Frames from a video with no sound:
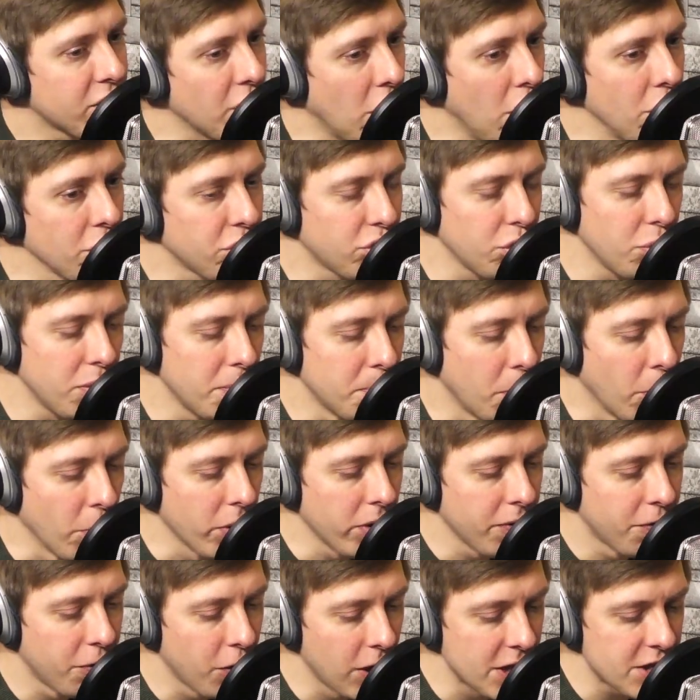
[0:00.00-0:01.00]
it's also
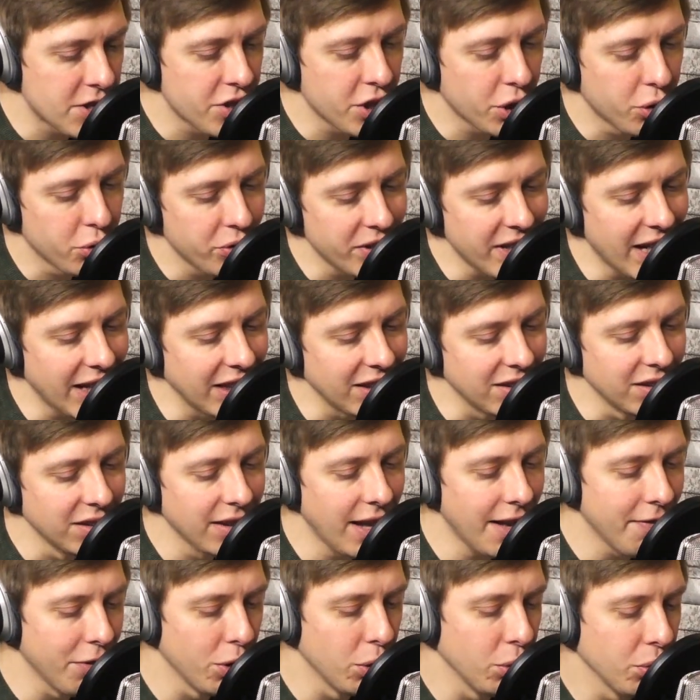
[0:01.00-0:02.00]
important for us to create
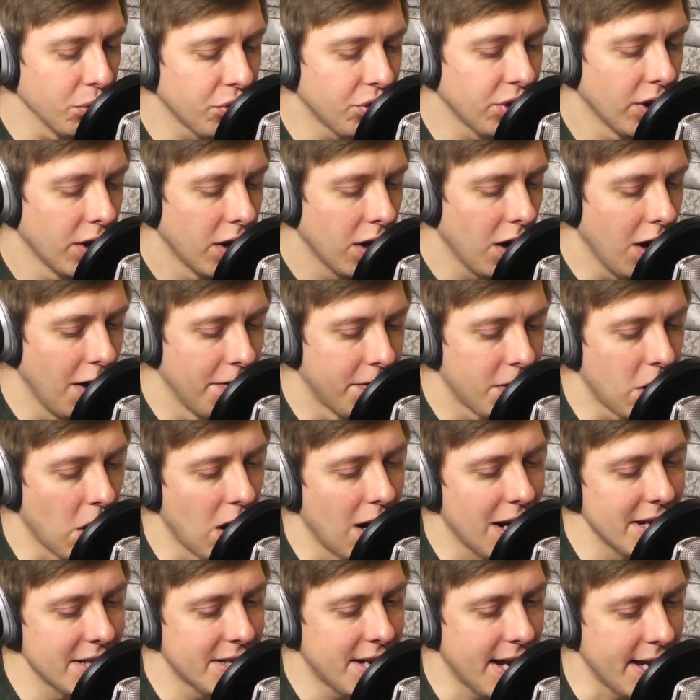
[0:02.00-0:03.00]
levels of
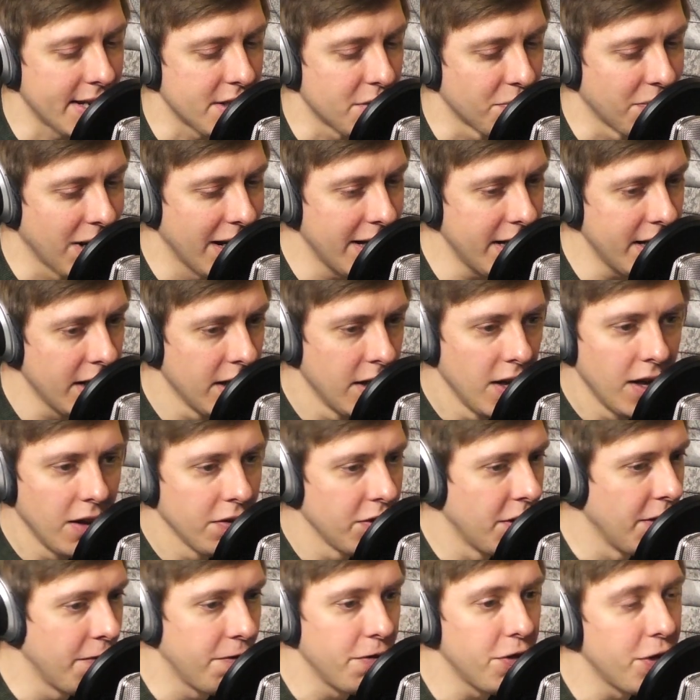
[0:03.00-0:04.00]
content, right?
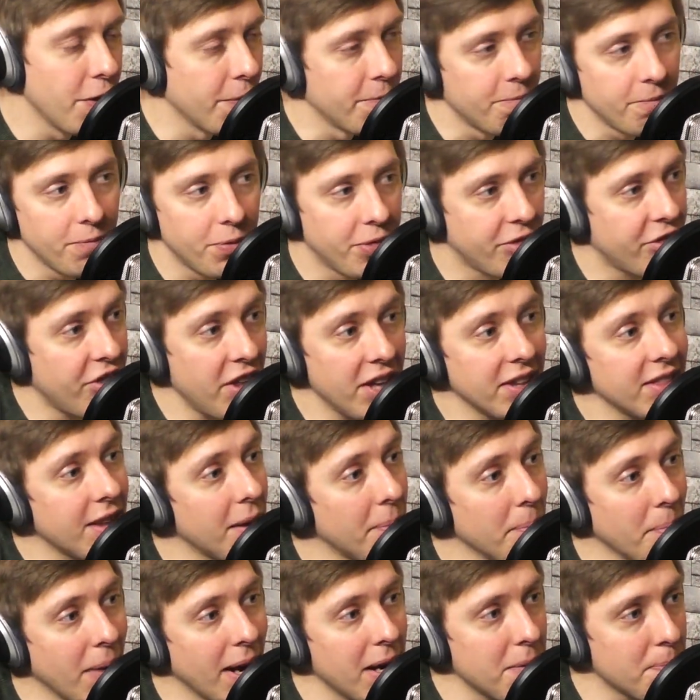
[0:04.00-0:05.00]
Mm. The the thing
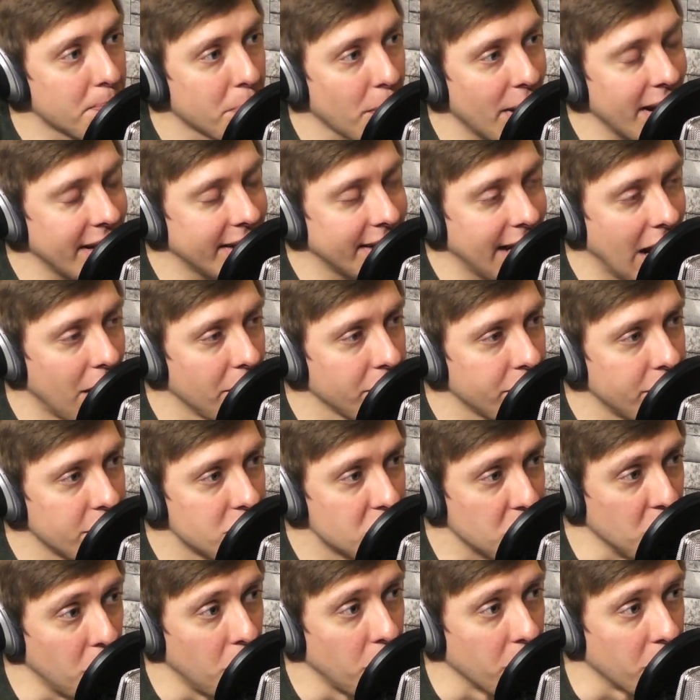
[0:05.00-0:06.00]
that might break down the
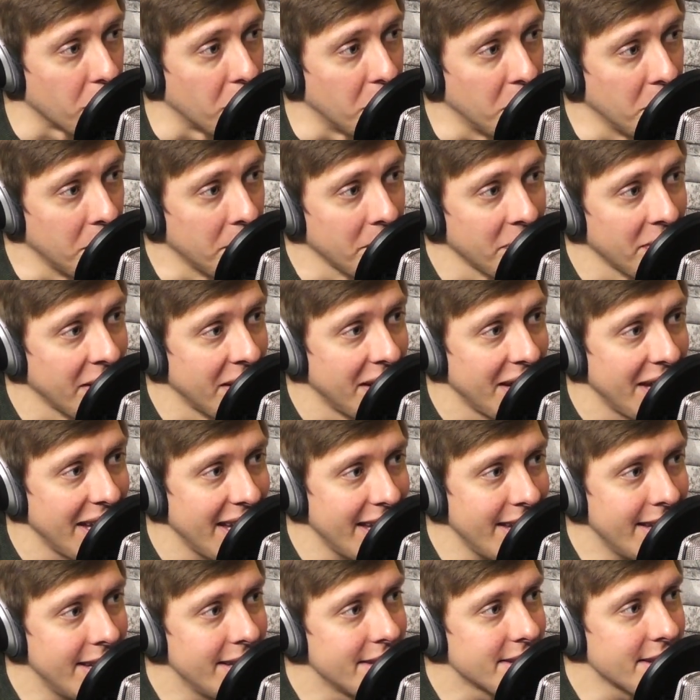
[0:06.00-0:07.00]
door mm.
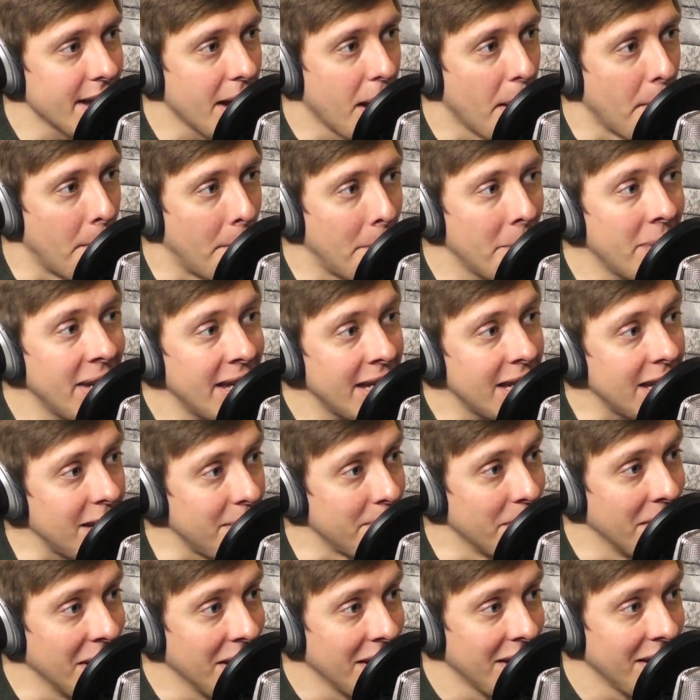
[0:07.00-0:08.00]
is a
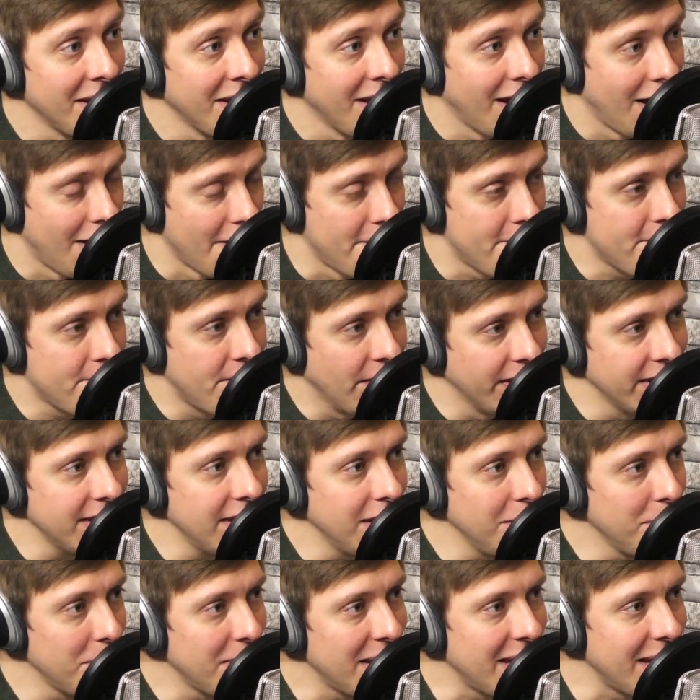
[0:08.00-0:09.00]
meme, yeah. a
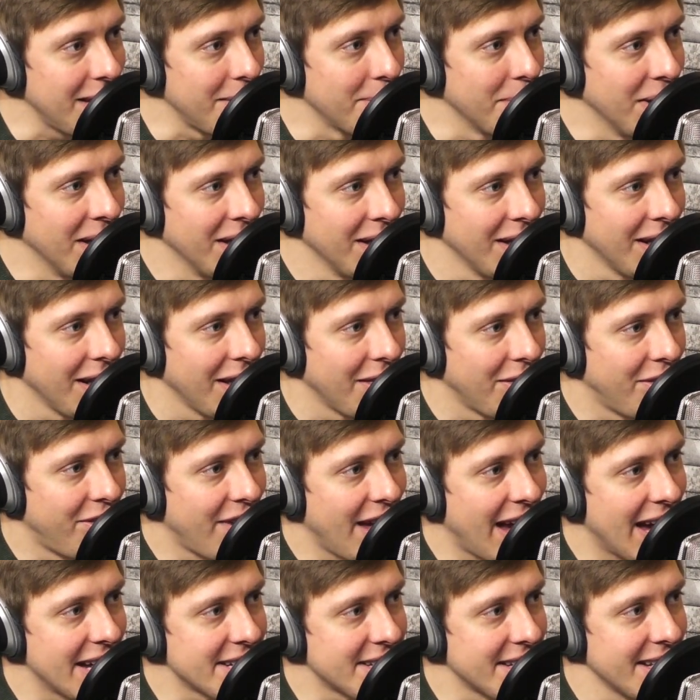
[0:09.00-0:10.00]
funny meme sure, sure,
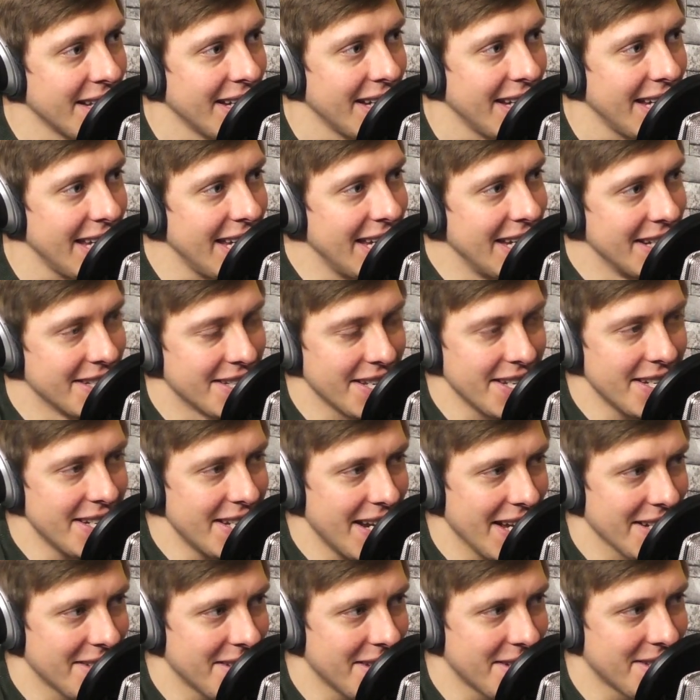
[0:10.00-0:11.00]
that sure
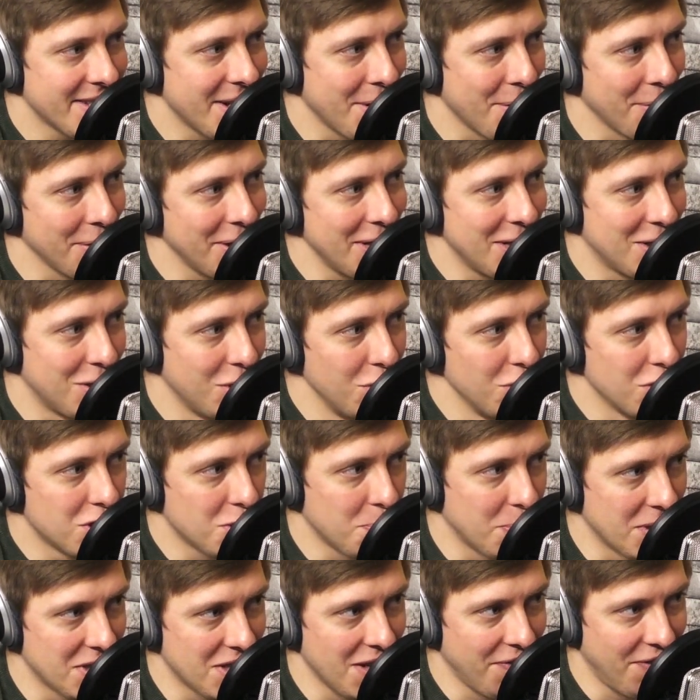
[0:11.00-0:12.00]
isn't necessarily too
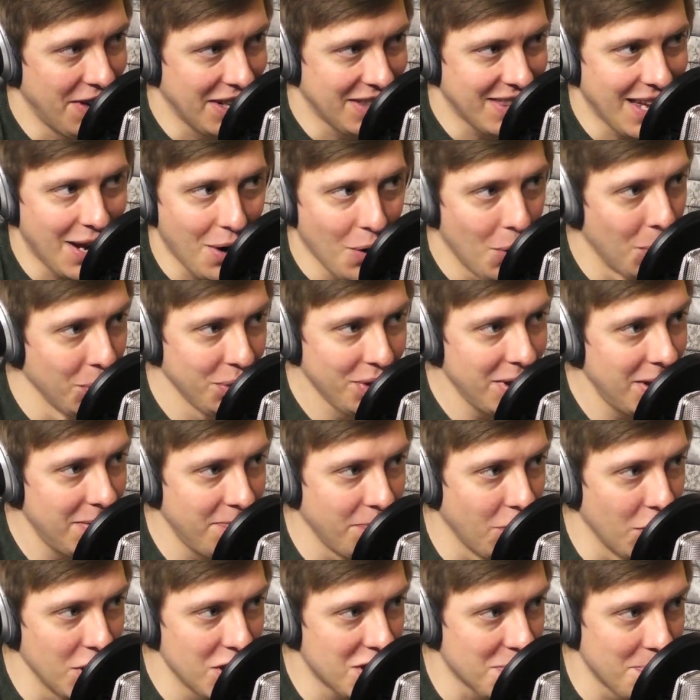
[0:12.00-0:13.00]
specific that only
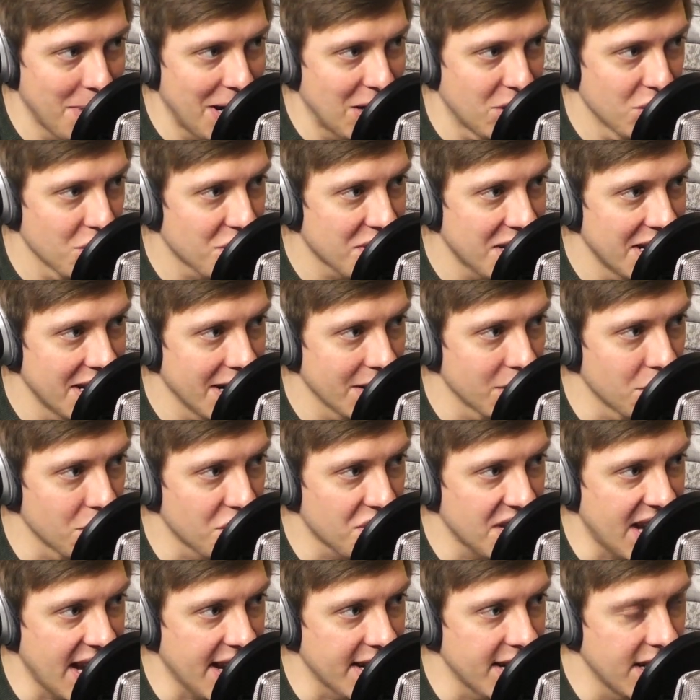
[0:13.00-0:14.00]
voice majors can
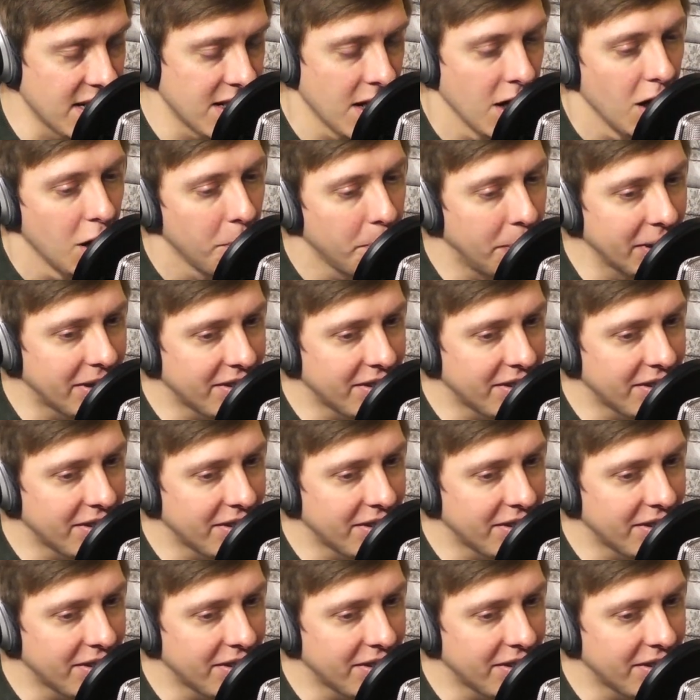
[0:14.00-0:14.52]
understand it, yeah.